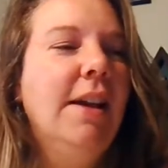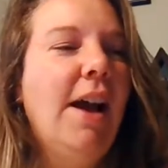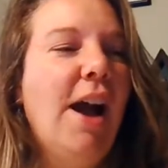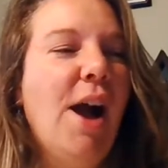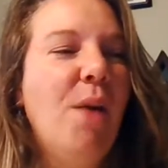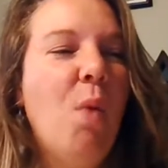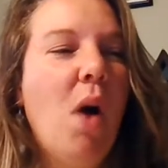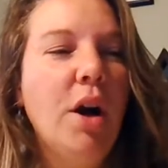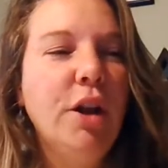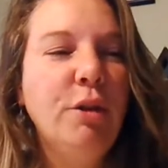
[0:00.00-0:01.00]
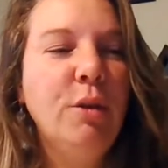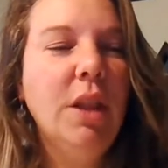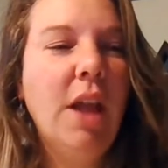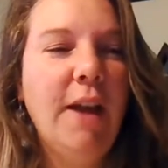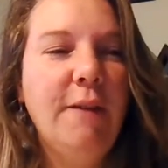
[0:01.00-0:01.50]
Walk through
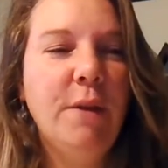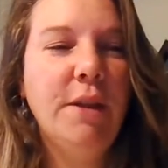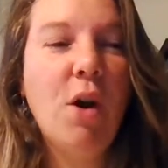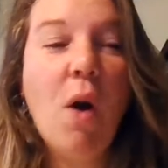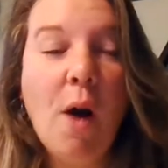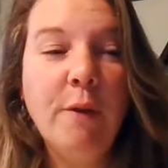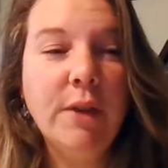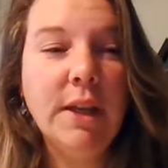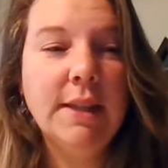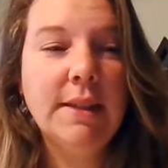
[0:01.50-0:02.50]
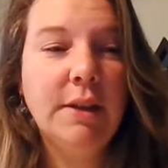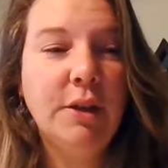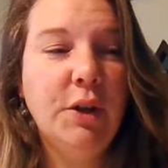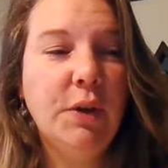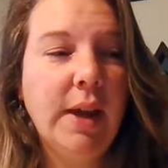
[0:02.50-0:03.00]
life with confidence
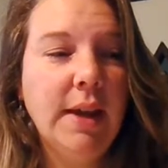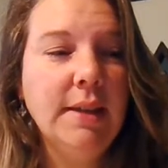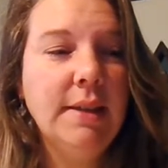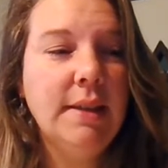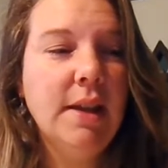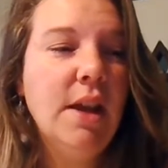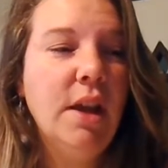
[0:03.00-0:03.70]
and grace.